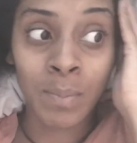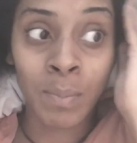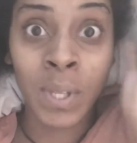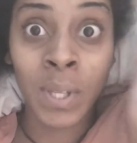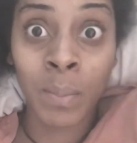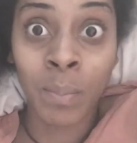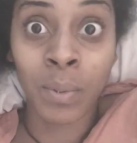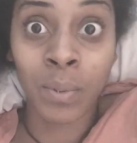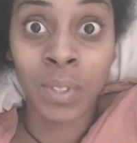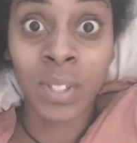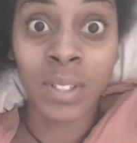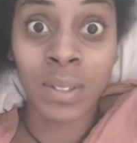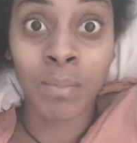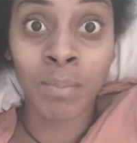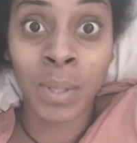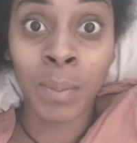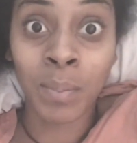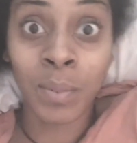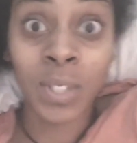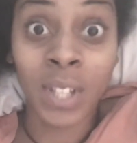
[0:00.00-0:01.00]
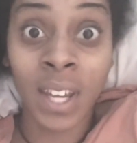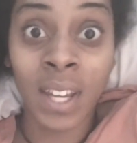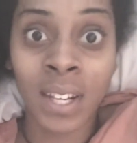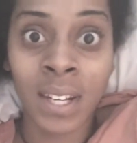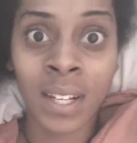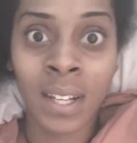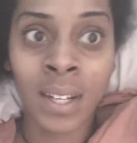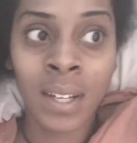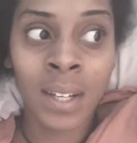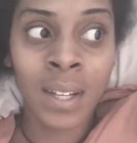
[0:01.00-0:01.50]
People
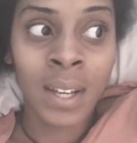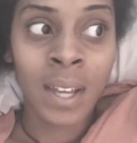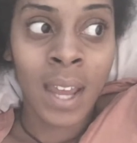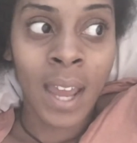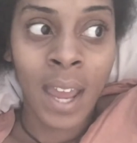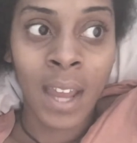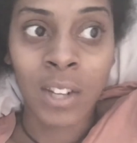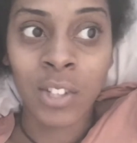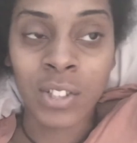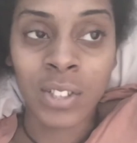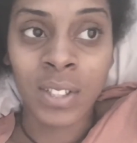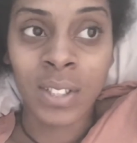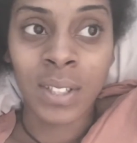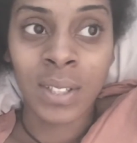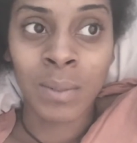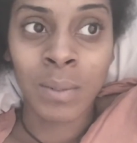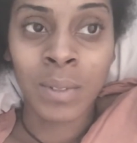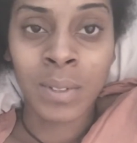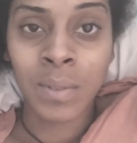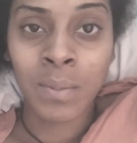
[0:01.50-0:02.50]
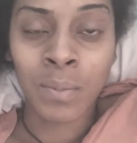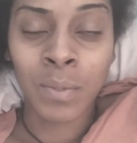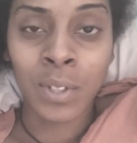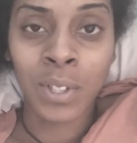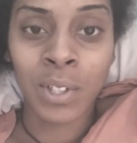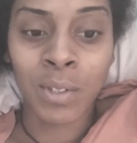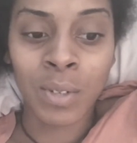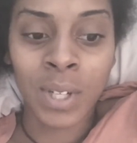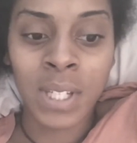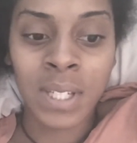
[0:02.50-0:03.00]
died. Actually, it was
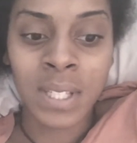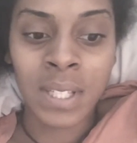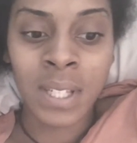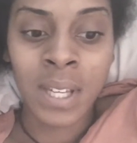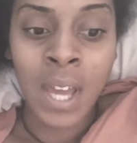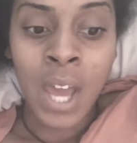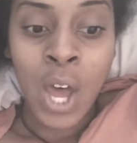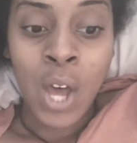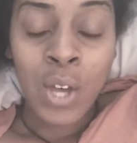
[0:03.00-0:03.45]
really crazy.